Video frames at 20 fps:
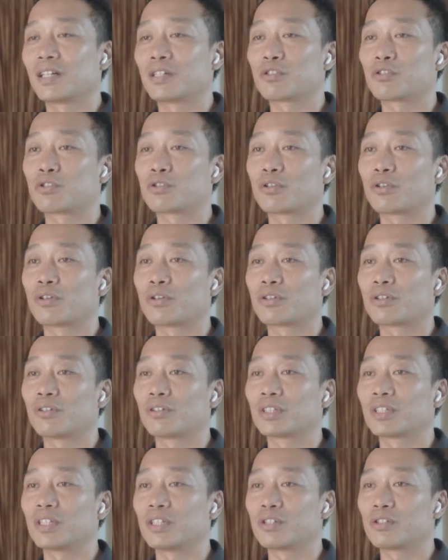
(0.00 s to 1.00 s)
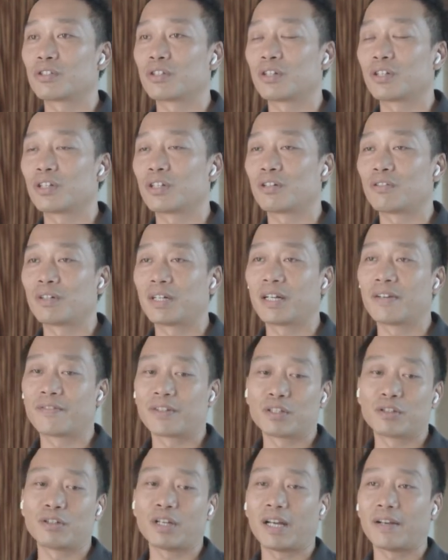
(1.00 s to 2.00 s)
a shirt or t-shirt or
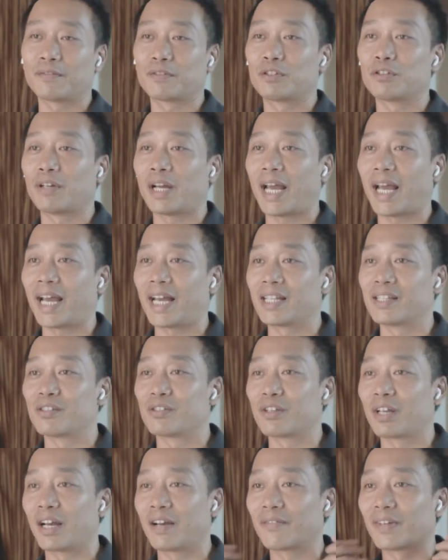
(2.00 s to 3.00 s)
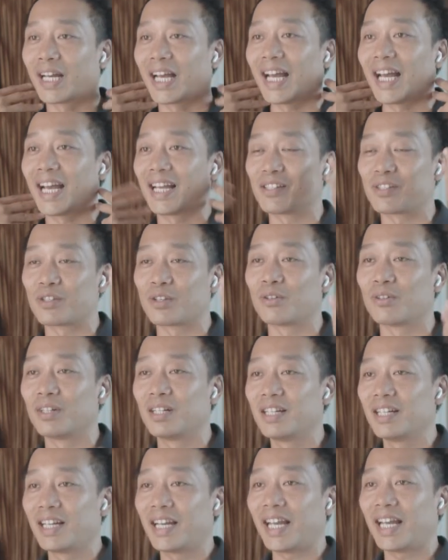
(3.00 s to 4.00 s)
whatever, you have two hands, you have a hat, so